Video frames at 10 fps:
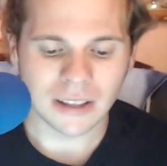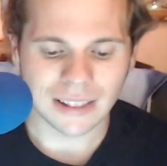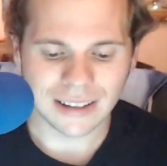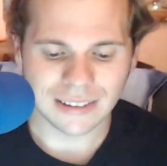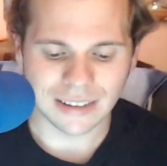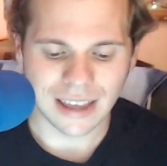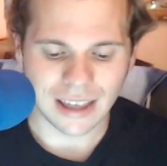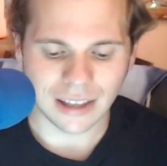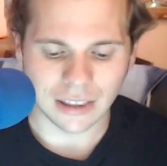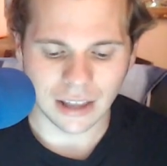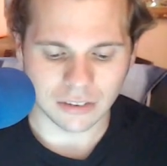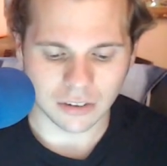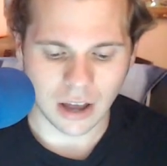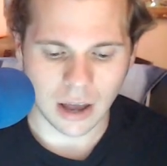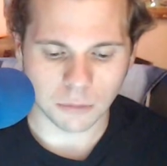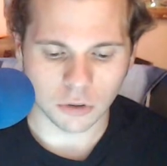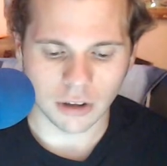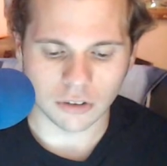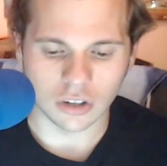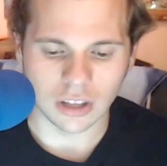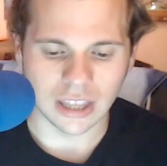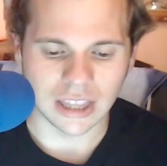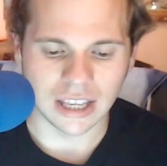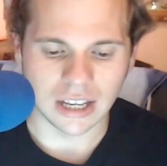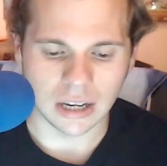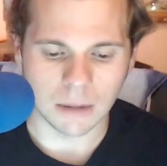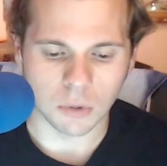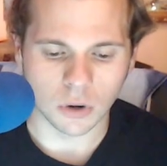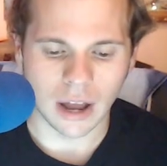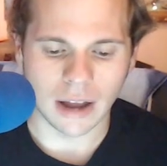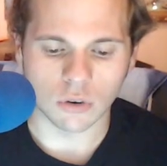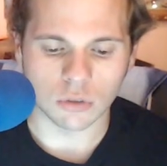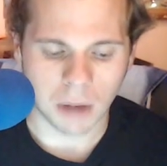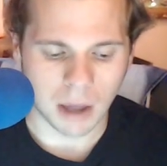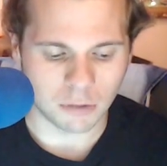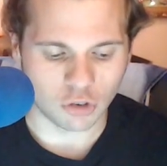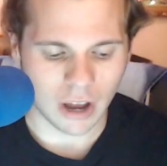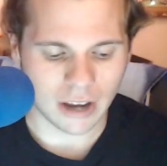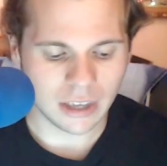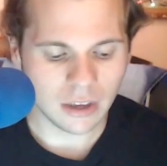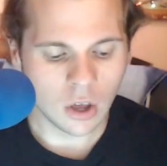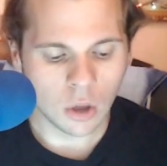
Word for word: Let's take as a top selection the number 9 horse Bob and Jackie.